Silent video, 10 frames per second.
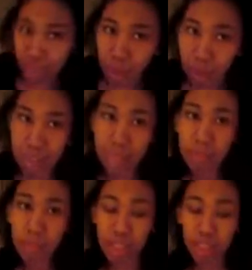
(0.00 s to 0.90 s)
you might see
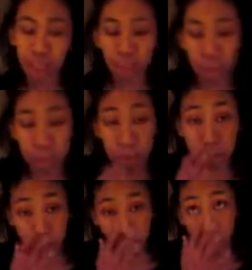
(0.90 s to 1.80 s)
some of these on my book
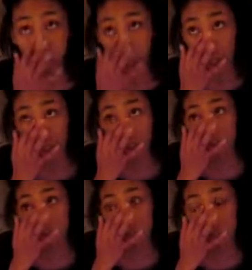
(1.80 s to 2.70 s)
channel, and
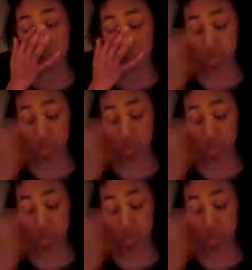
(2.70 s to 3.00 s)
you might not,